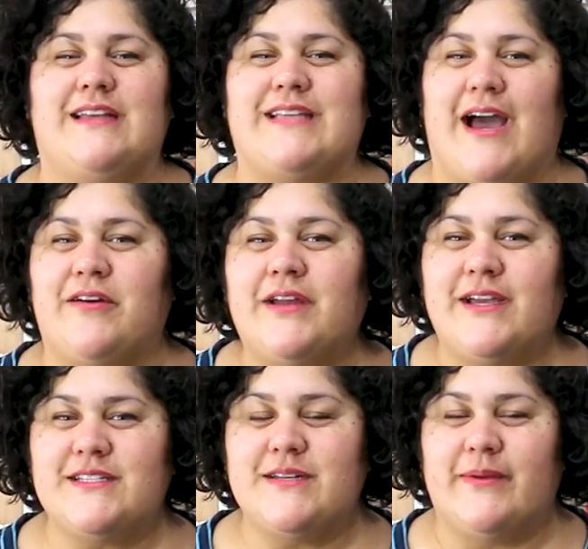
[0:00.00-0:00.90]
It's how to
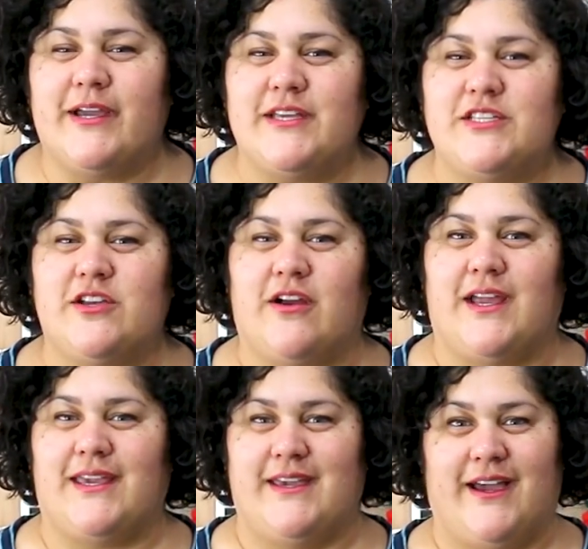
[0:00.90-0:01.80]
customize your
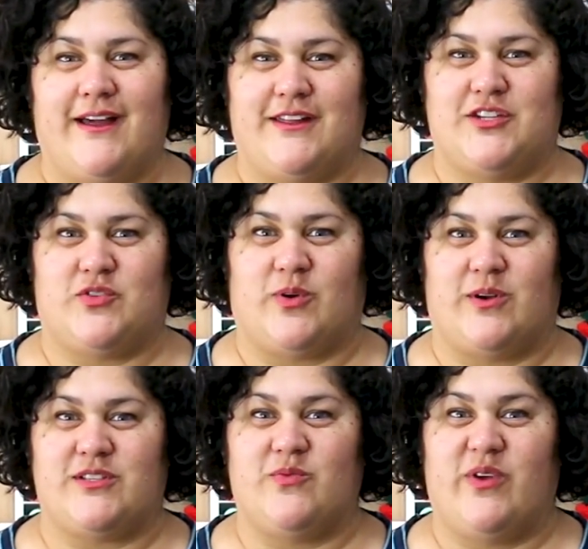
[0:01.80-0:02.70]
IKEA Alex
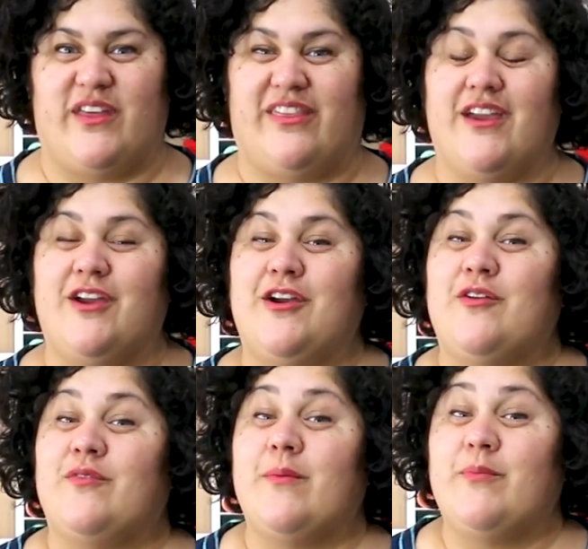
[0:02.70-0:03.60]
drawers with
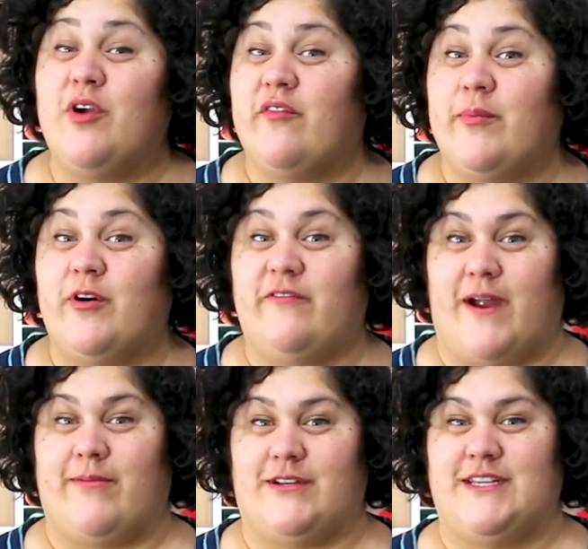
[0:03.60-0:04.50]
removable
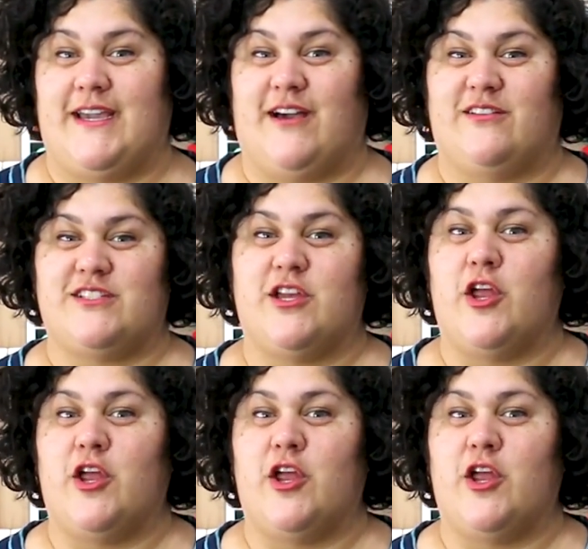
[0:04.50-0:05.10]
fabric decals.